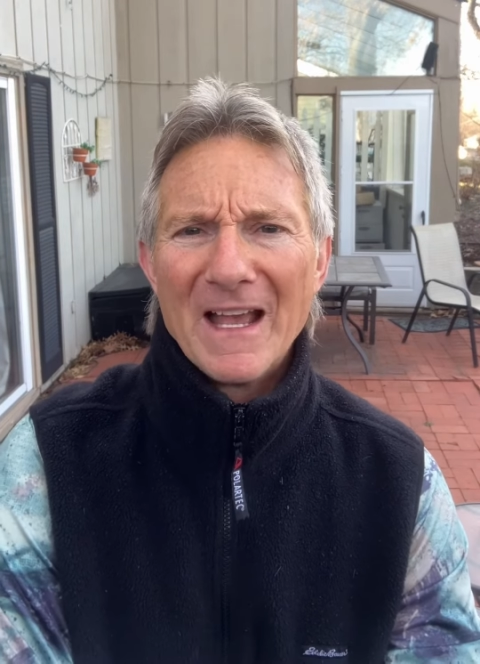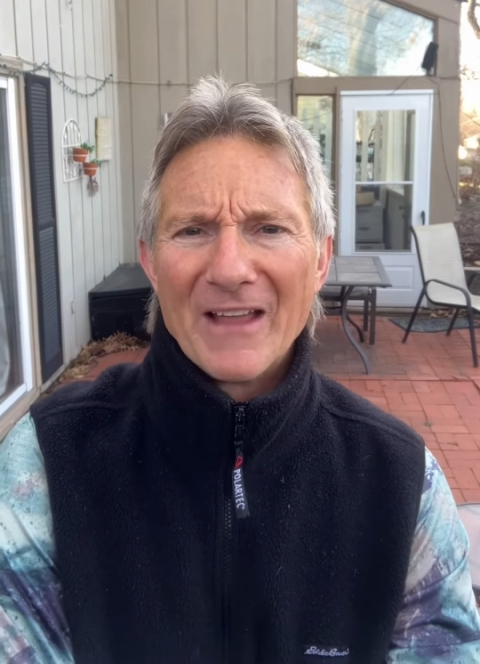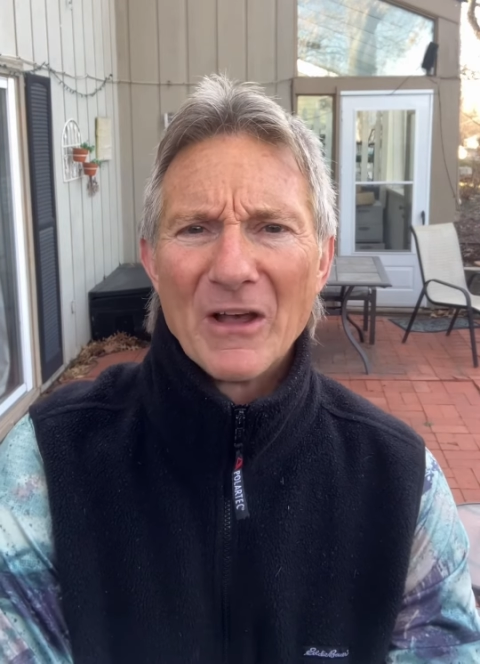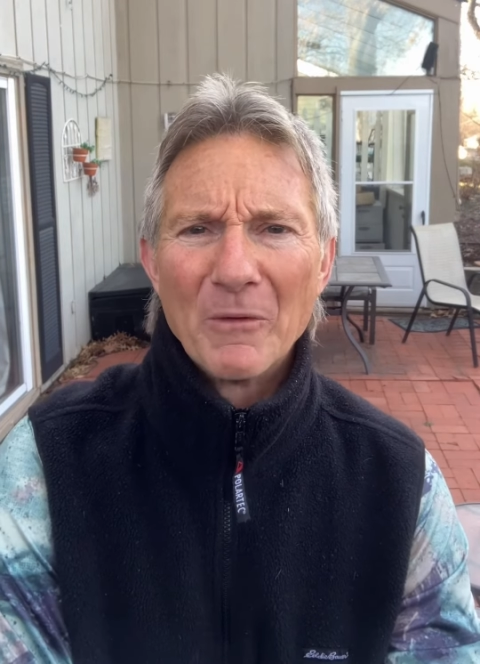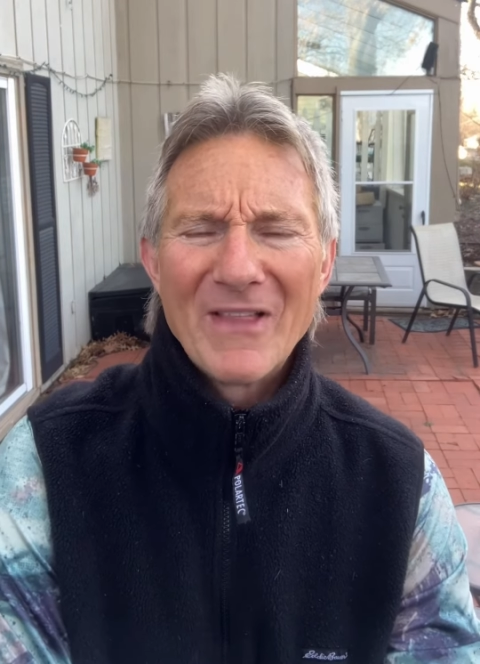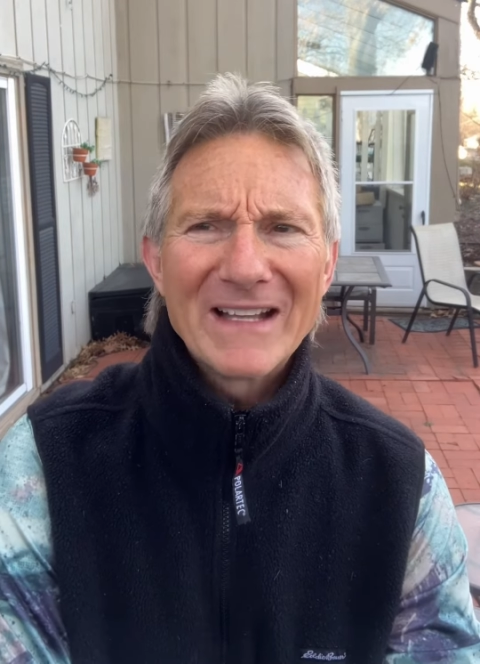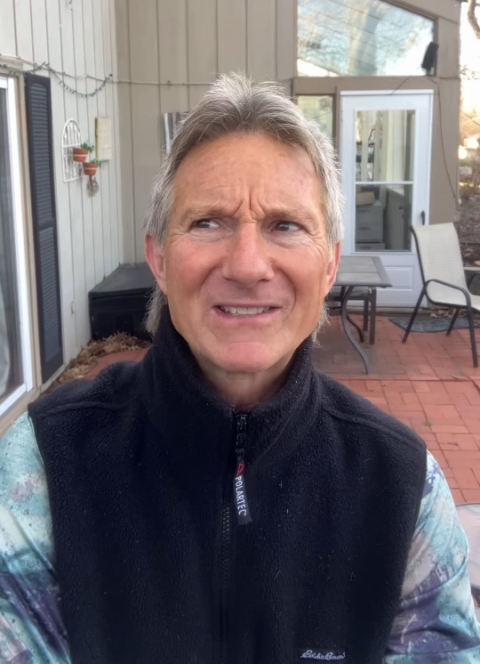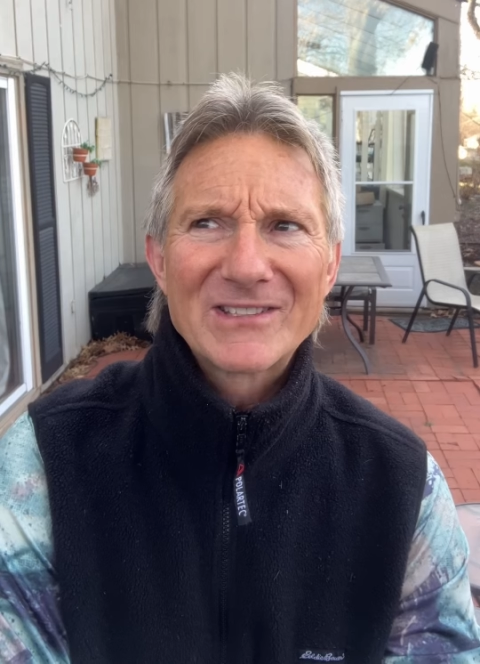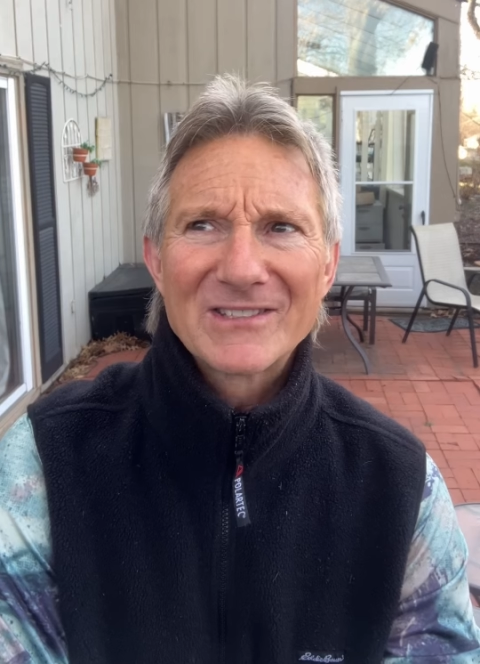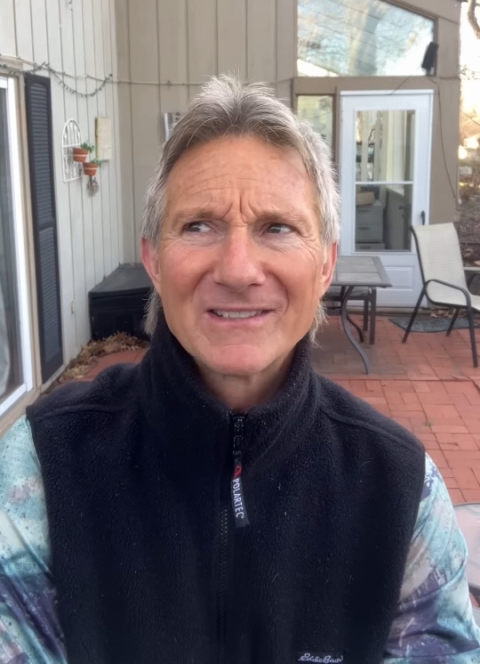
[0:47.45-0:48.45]
I thought, well,
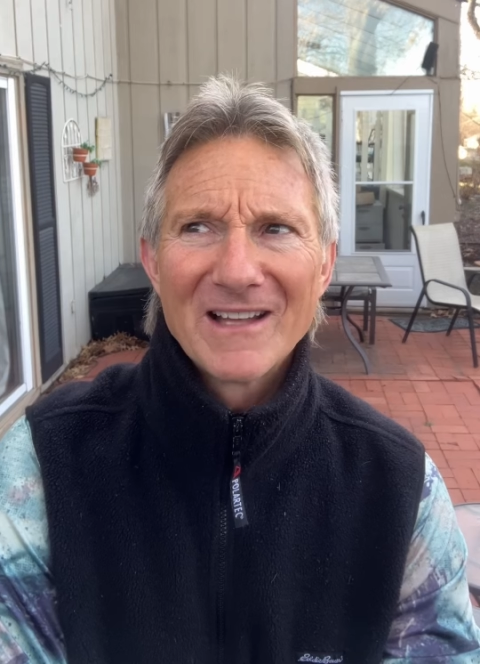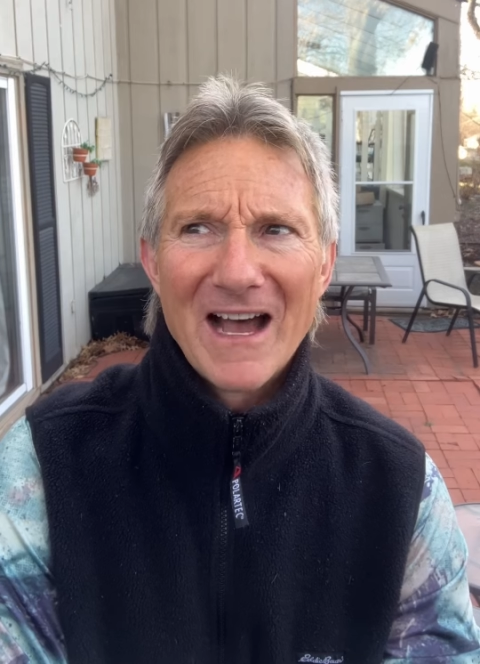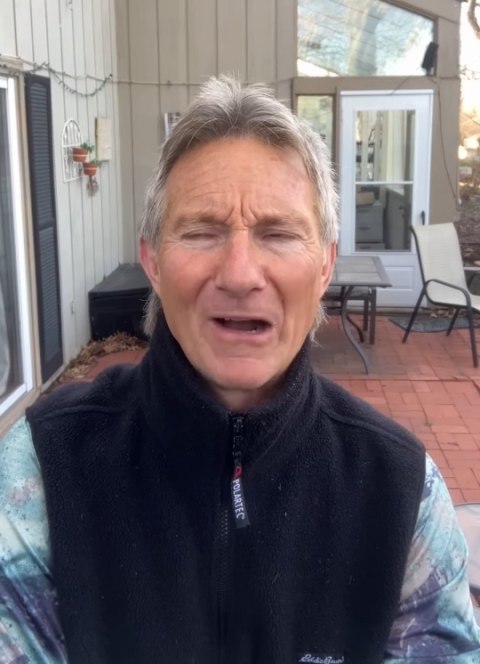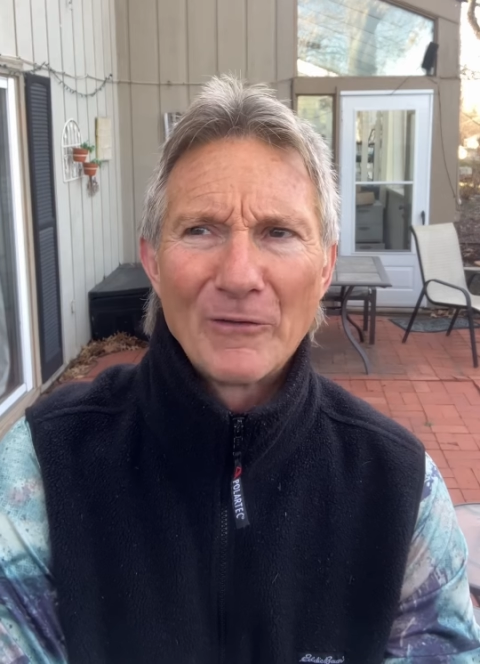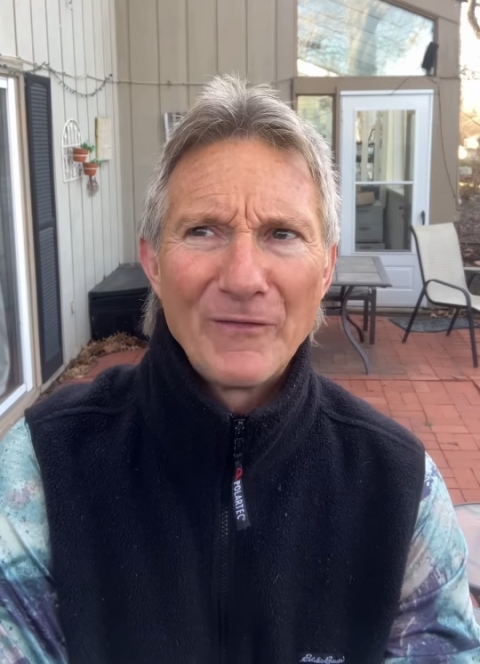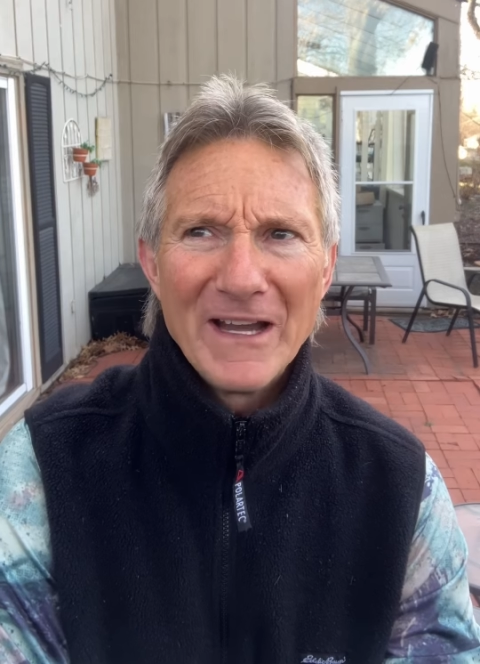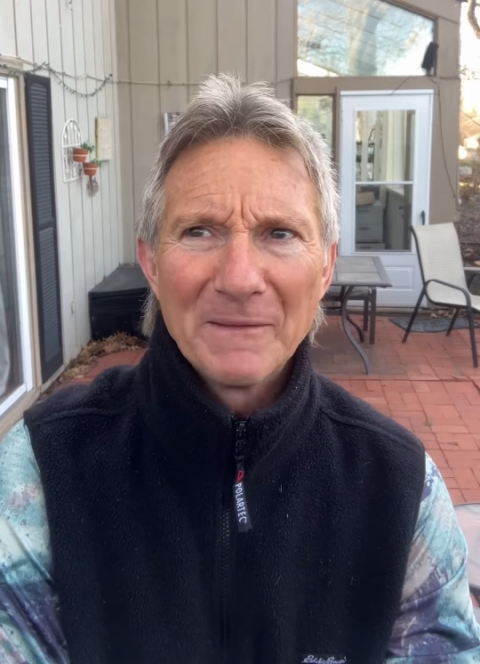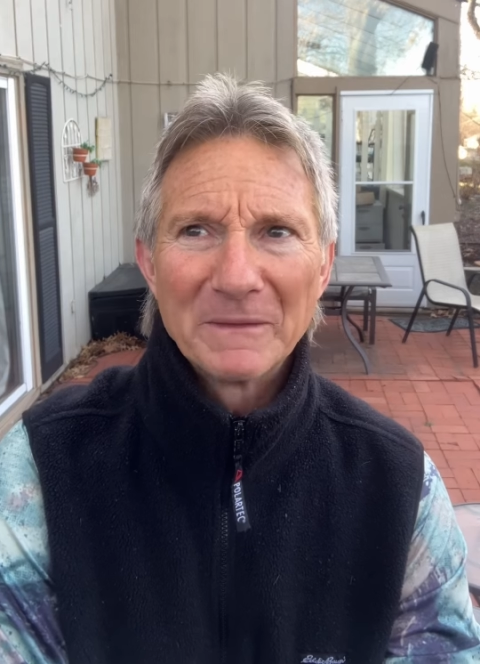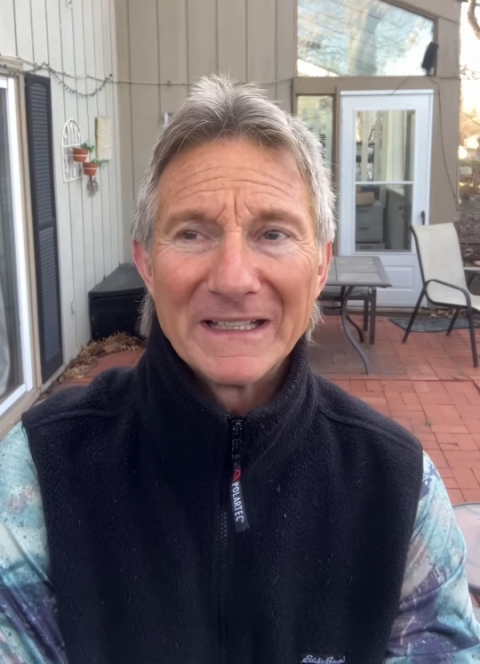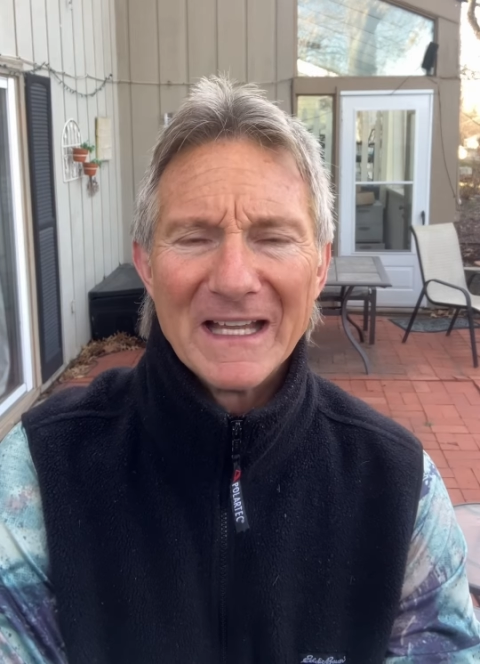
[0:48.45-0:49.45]
that's our
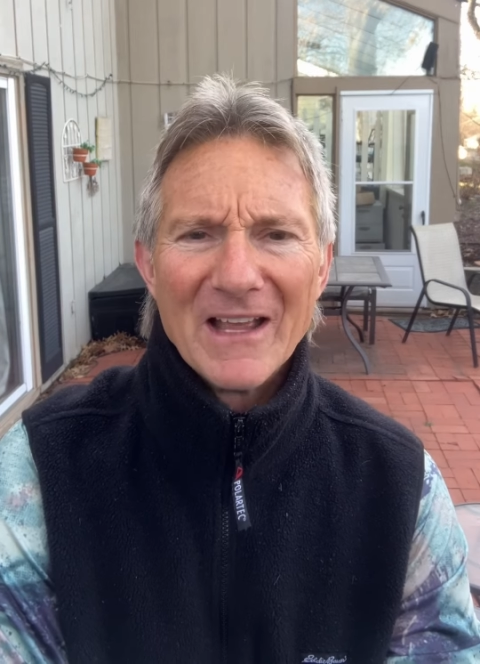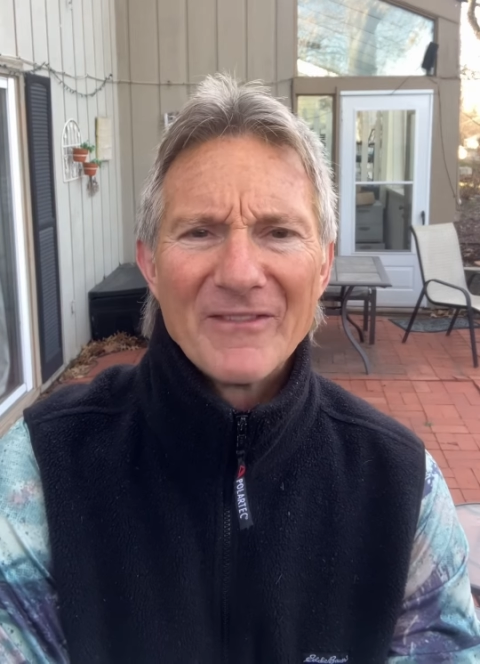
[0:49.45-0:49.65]
family.